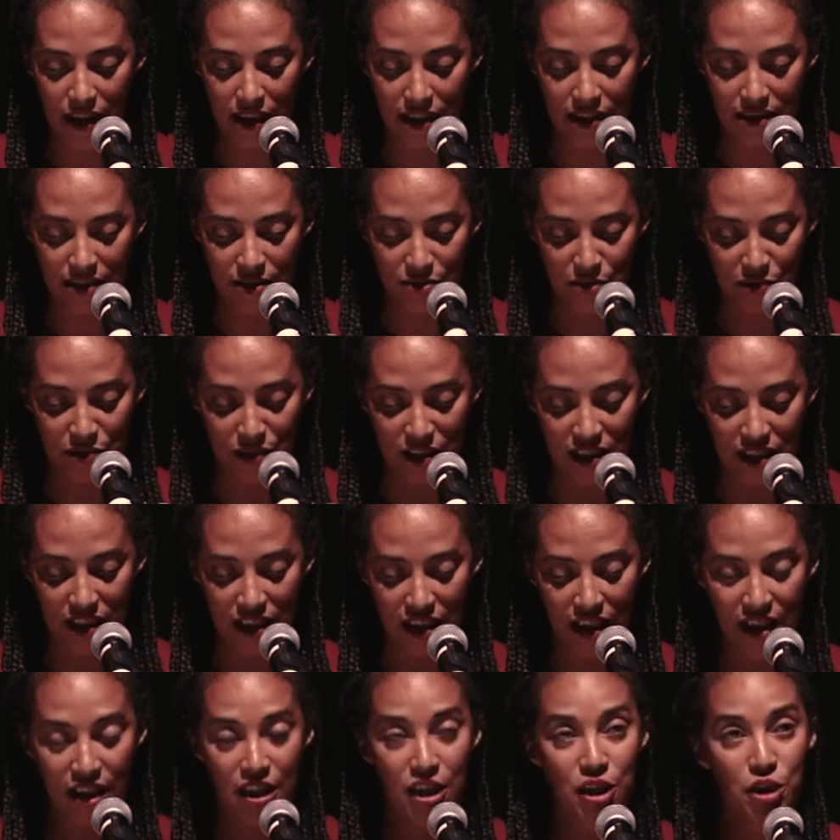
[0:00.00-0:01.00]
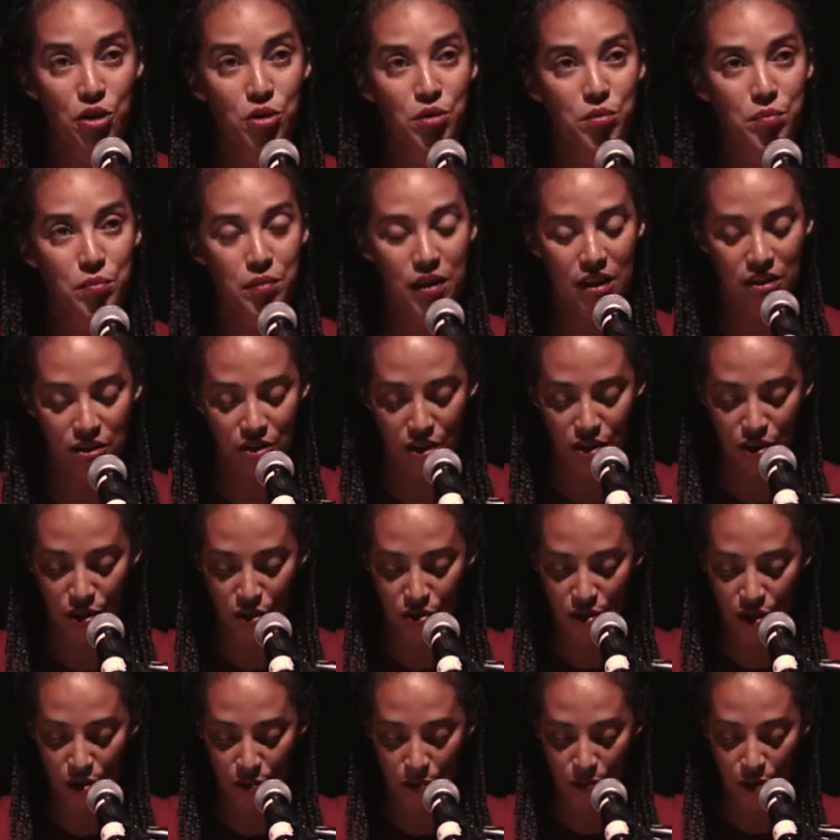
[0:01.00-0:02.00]
part of the European
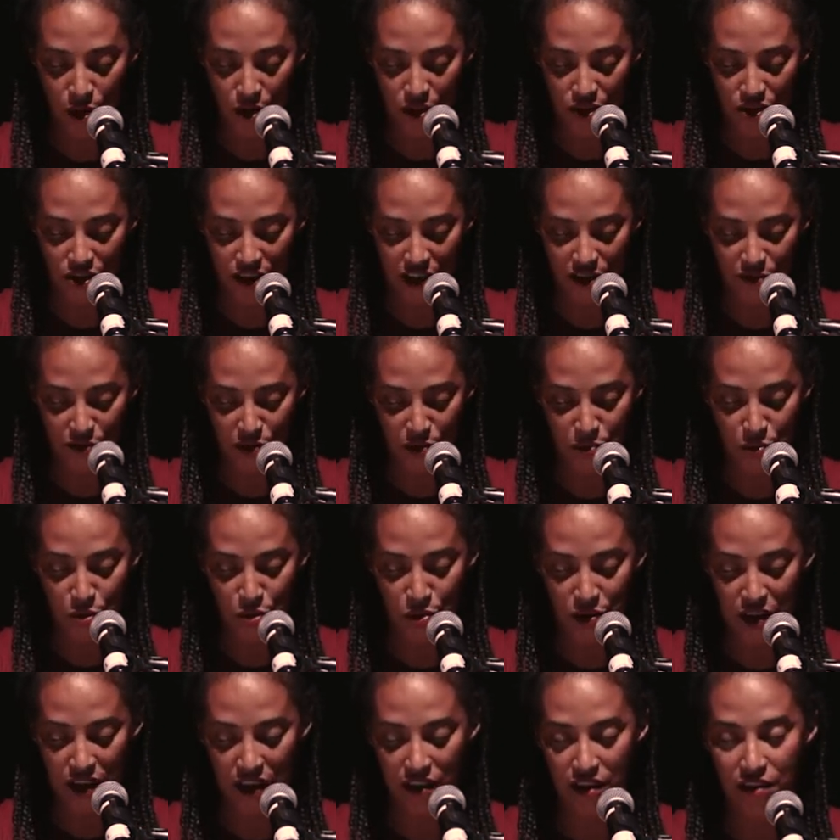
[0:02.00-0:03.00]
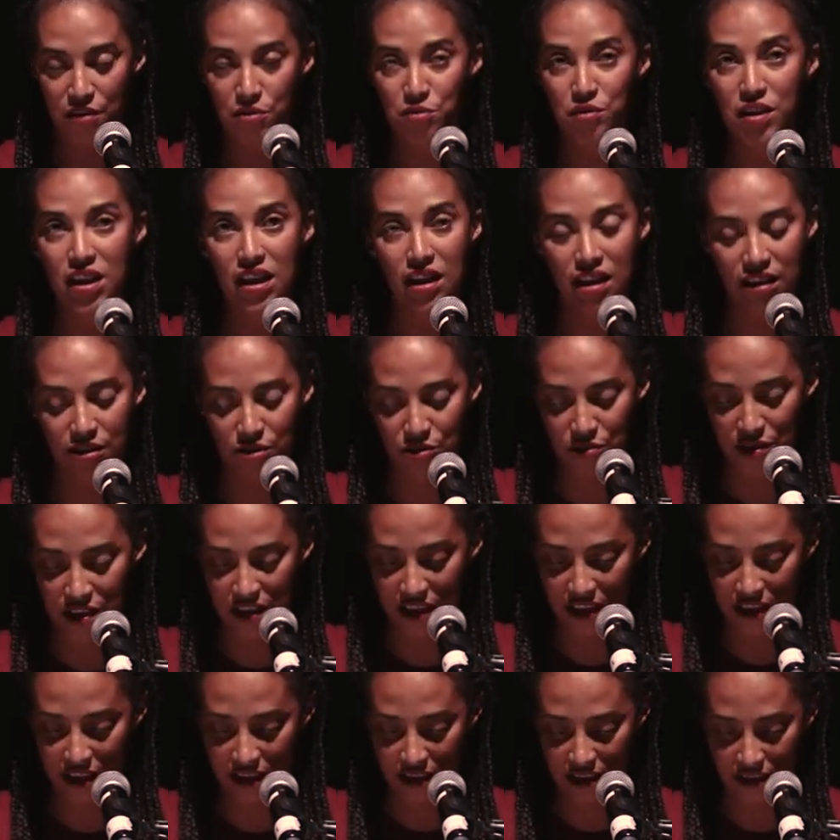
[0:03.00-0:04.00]
colonial project for more than
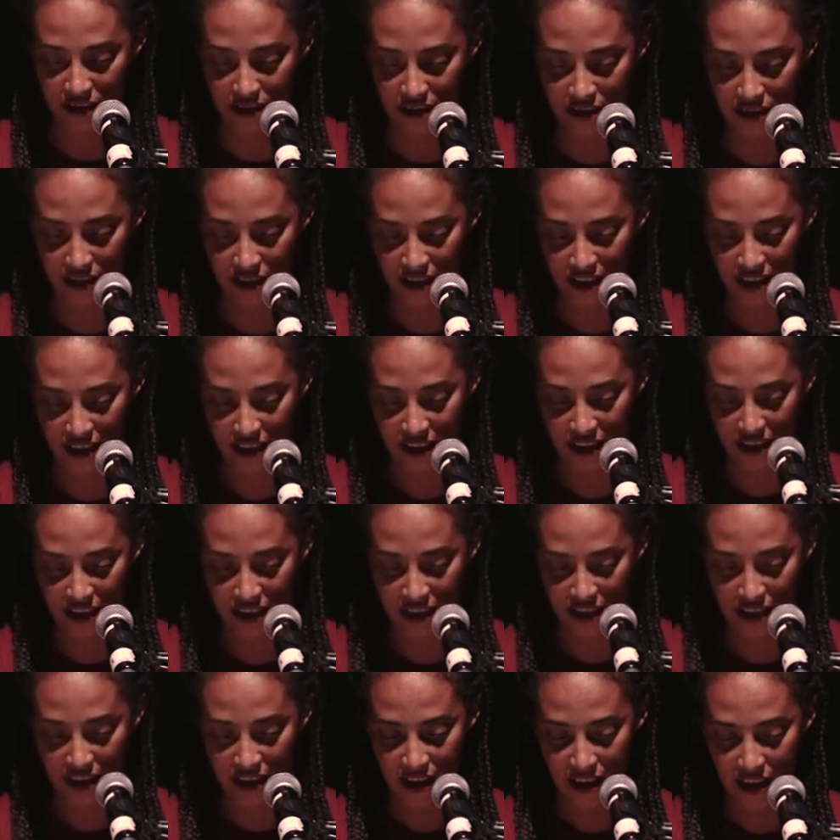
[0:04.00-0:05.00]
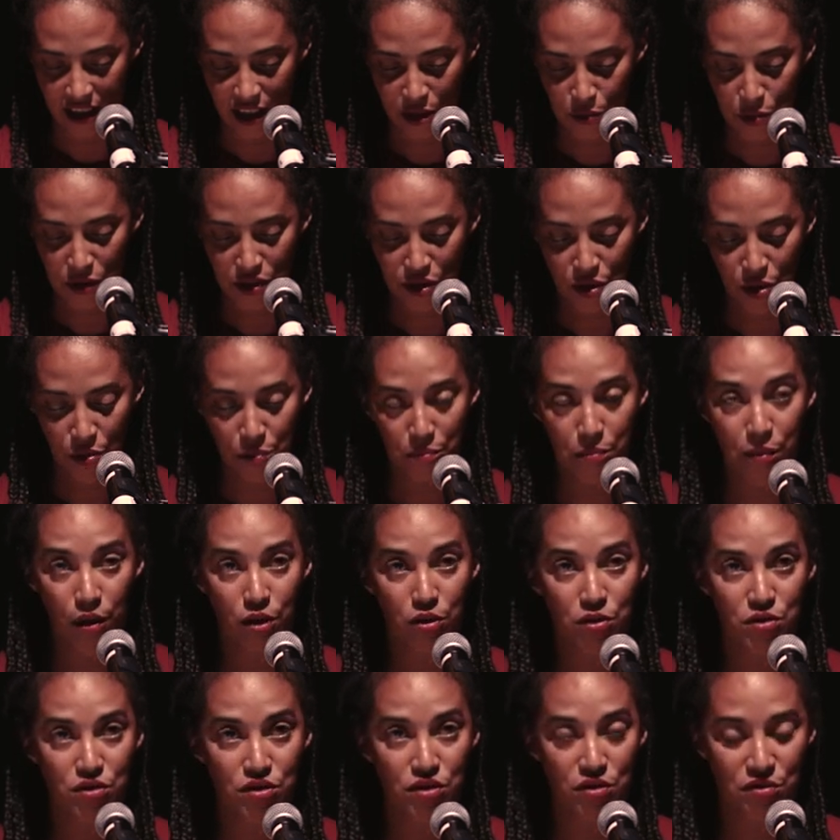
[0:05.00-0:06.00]
300 years. It was
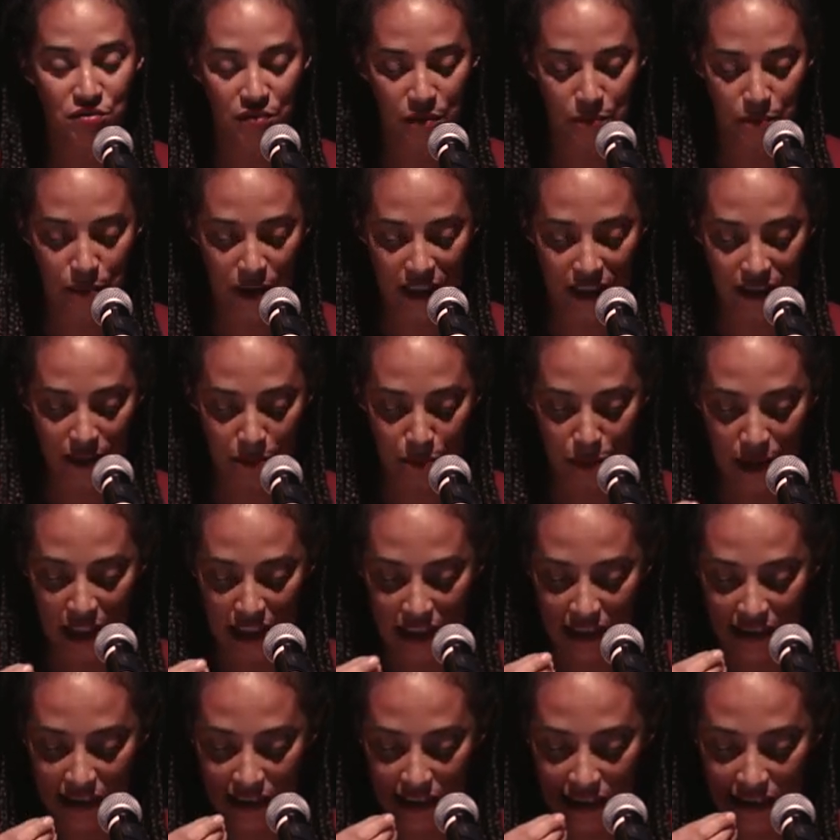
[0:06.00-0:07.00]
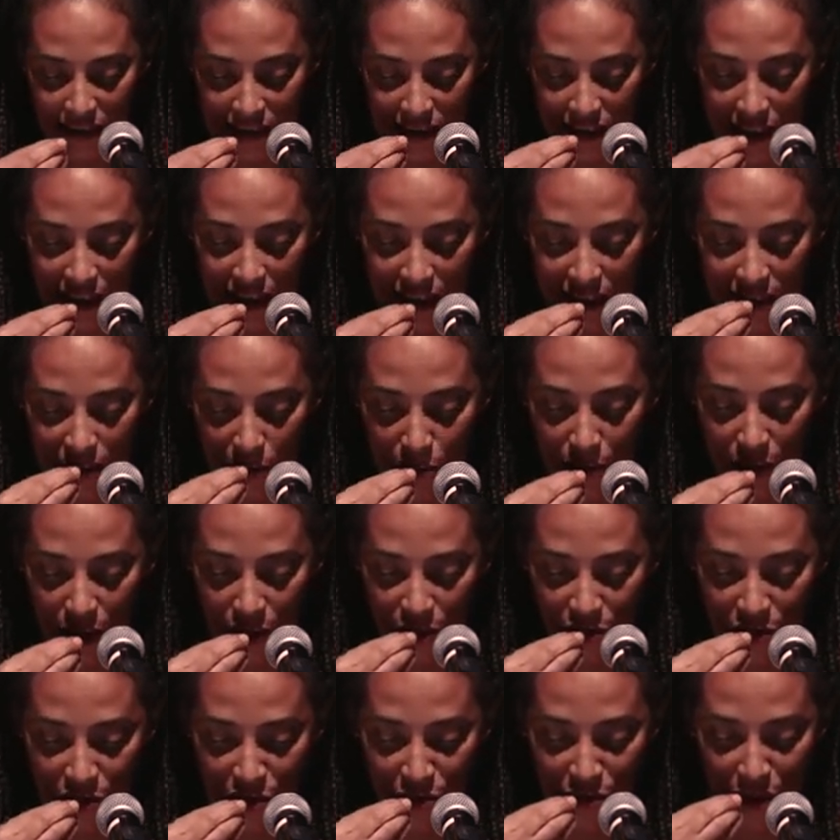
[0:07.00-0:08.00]
composed of a bit placed inside the
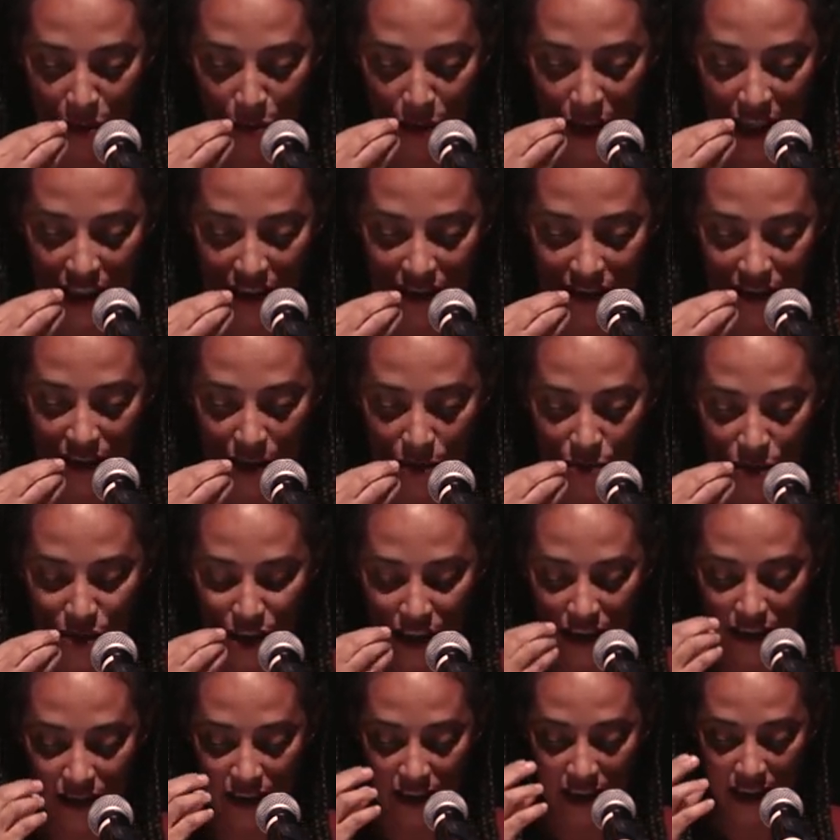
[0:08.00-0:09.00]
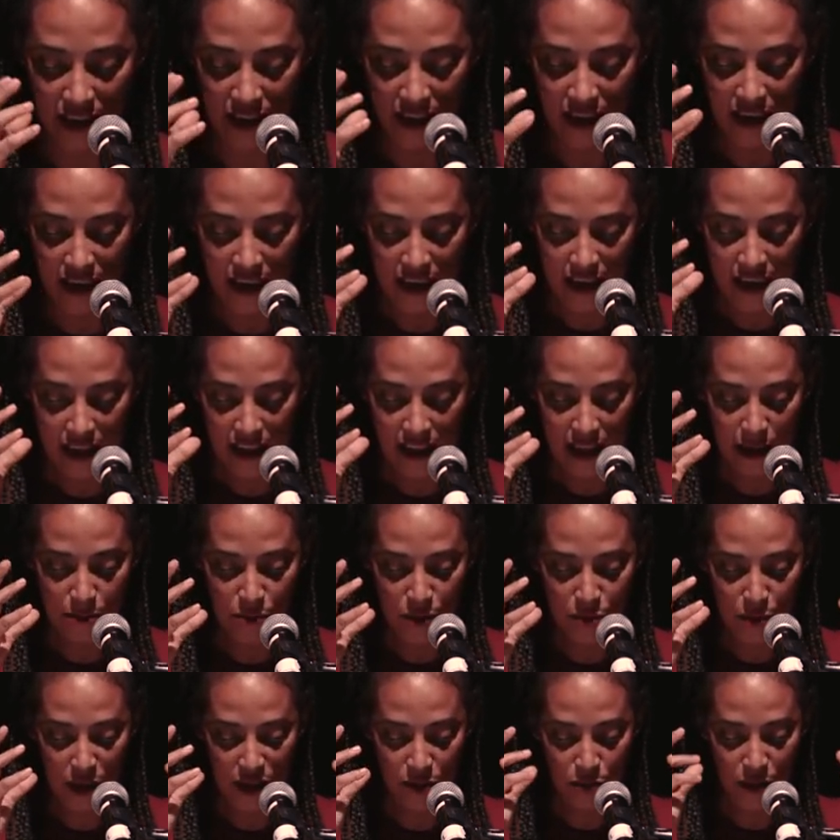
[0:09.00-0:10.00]
mouth of the black subject,
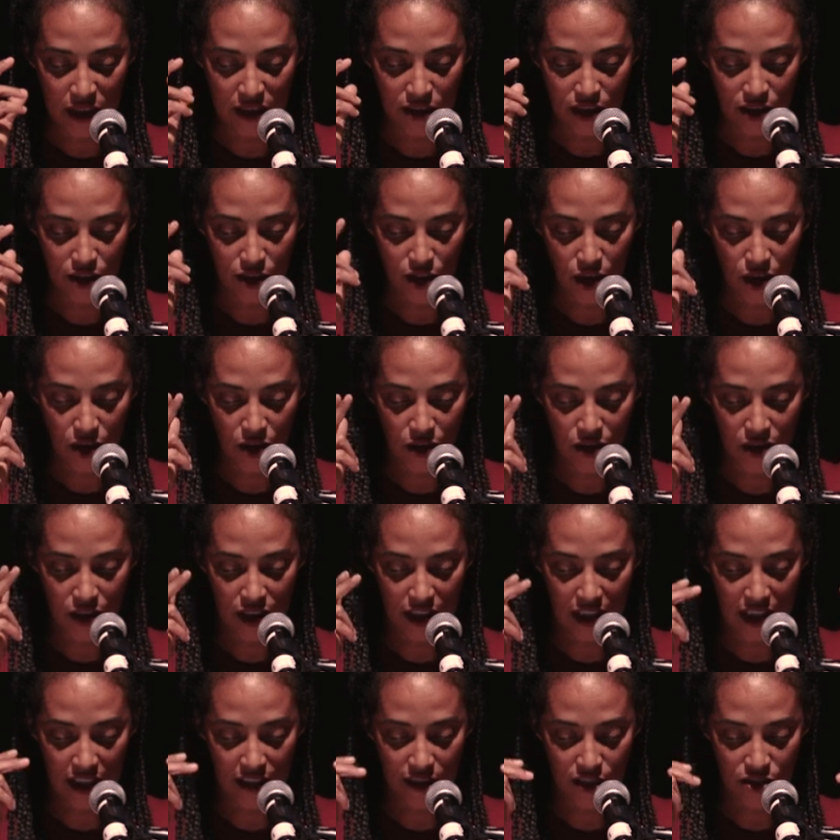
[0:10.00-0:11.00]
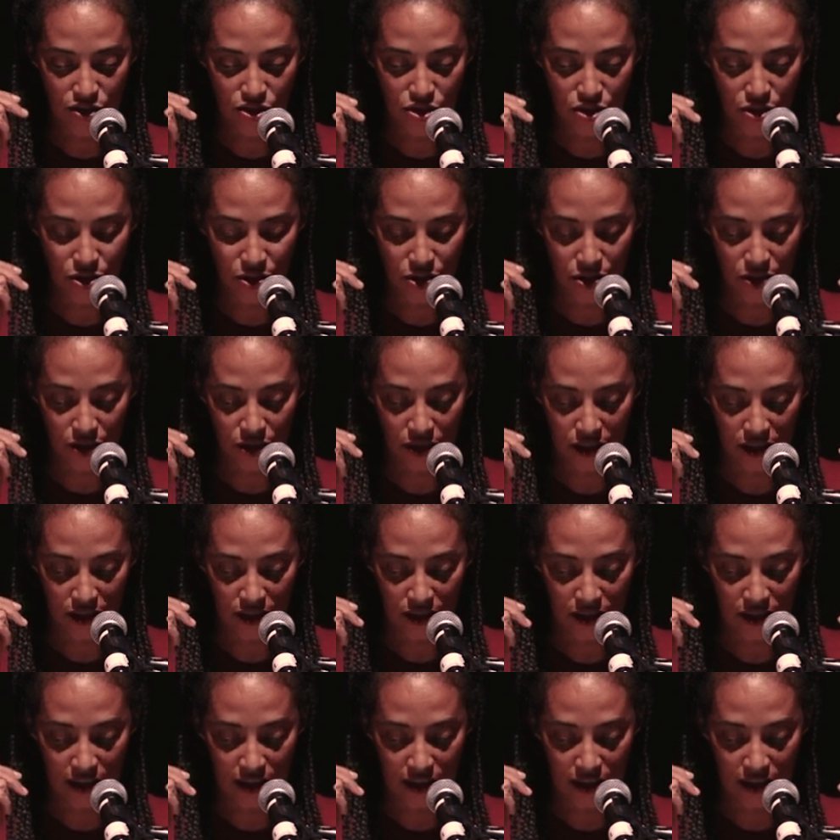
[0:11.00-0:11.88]
clamped between the tongue and the jaw,